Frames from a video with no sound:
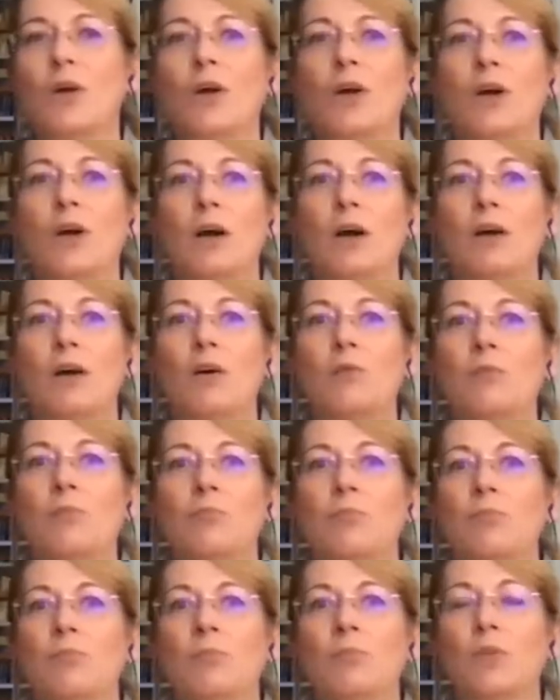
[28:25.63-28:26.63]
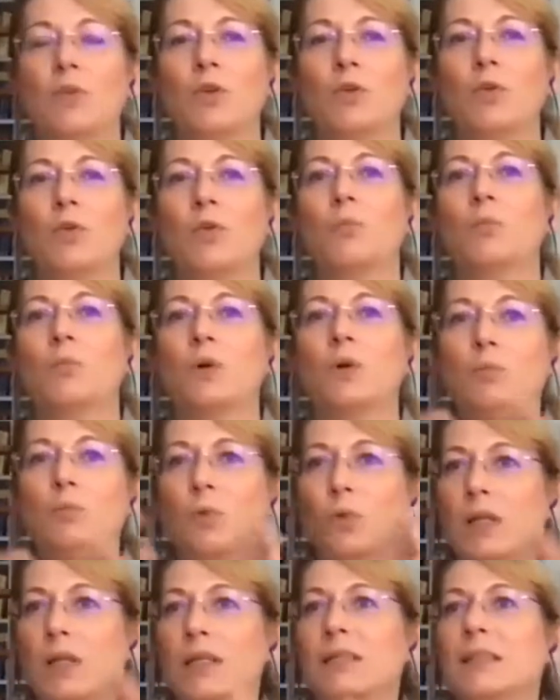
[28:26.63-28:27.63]
you know,
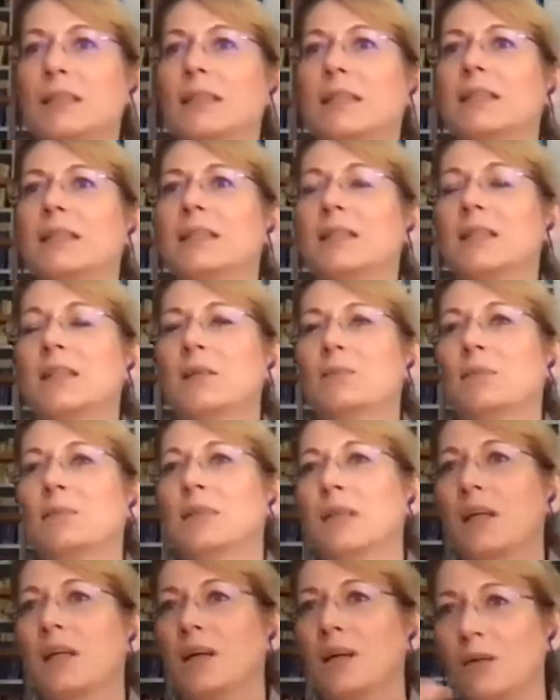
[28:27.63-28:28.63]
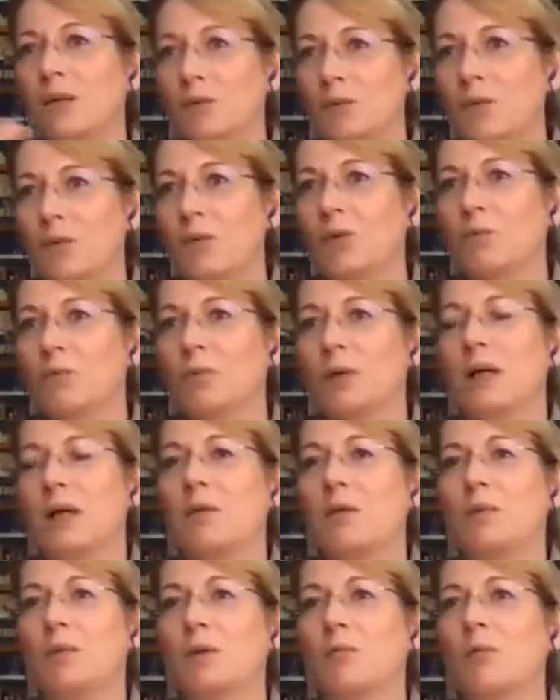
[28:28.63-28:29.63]
booking systems, they are all
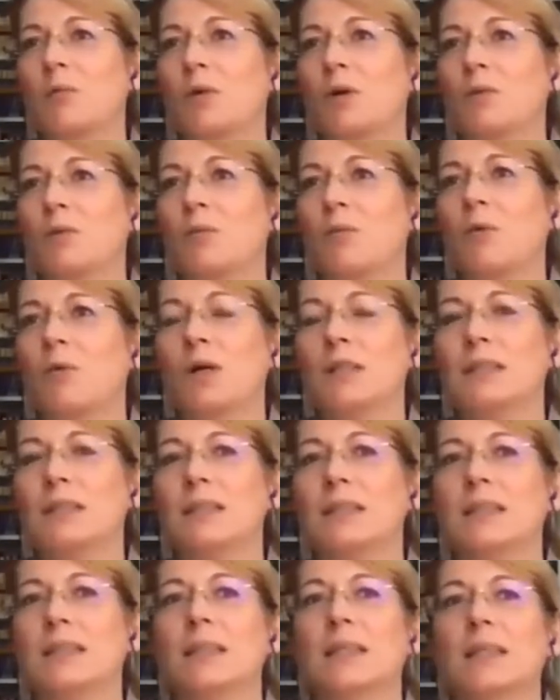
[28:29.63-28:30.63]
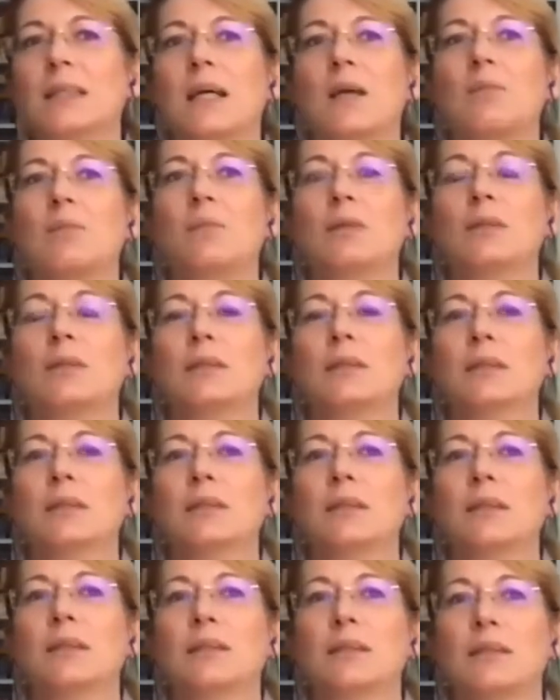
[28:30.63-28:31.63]
becoming more and more ICT enabled
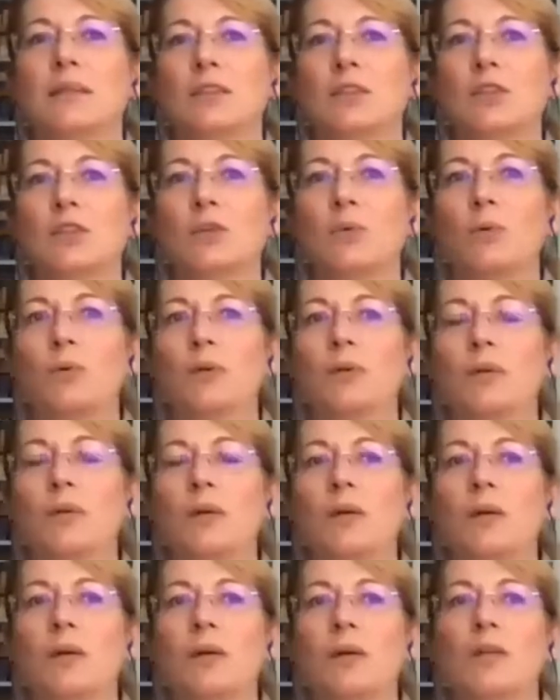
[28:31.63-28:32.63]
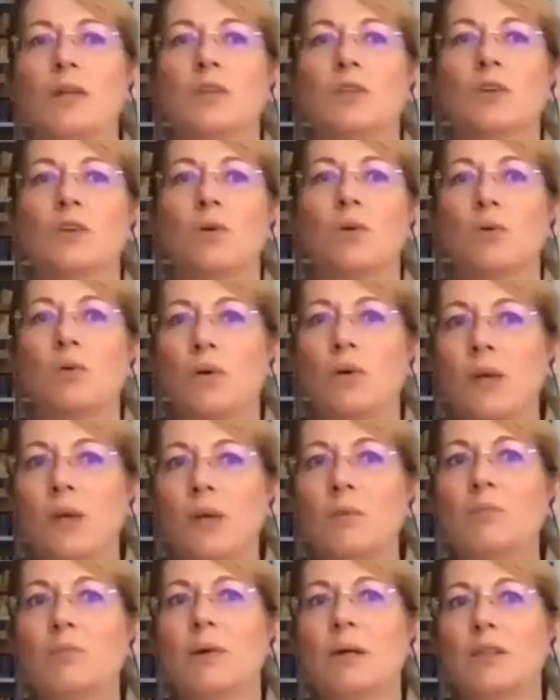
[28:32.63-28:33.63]
and so on. So
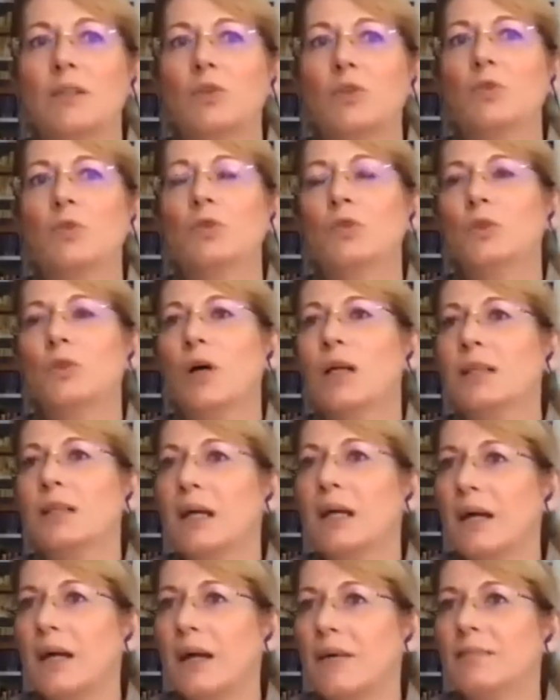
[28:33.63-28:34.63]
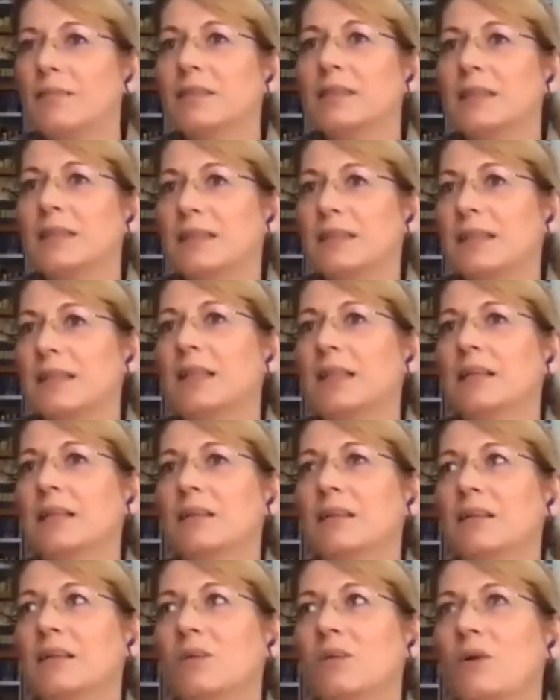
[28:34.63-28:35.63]
impact also, I haven't
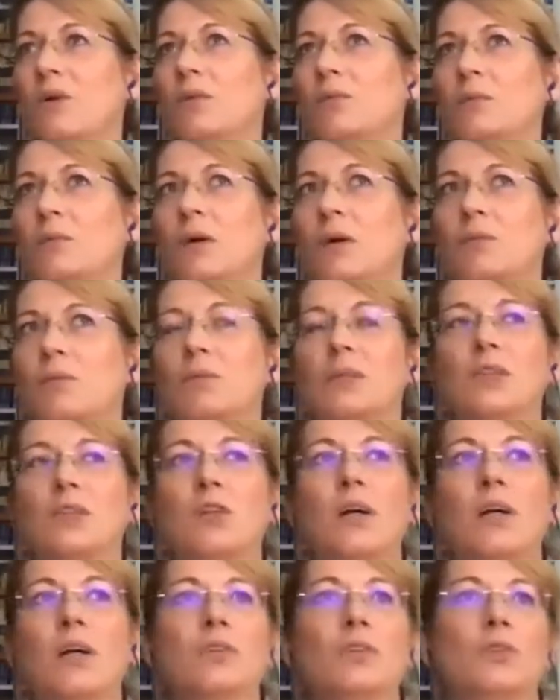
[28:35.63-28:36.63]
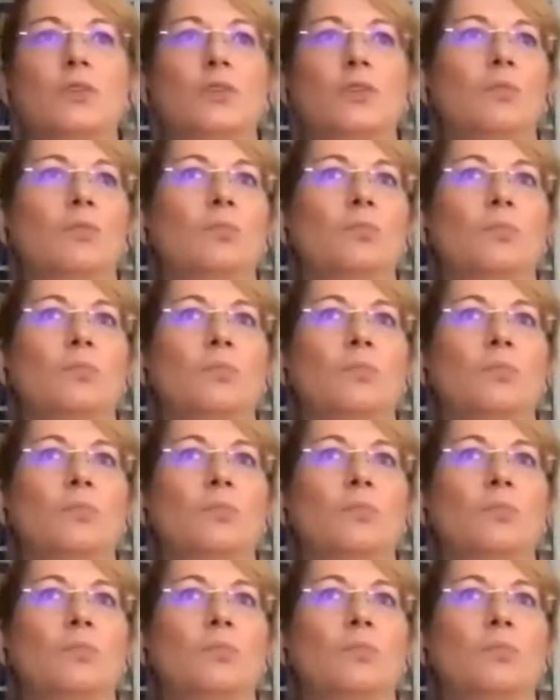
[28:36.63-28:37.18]
seen, or I was trying to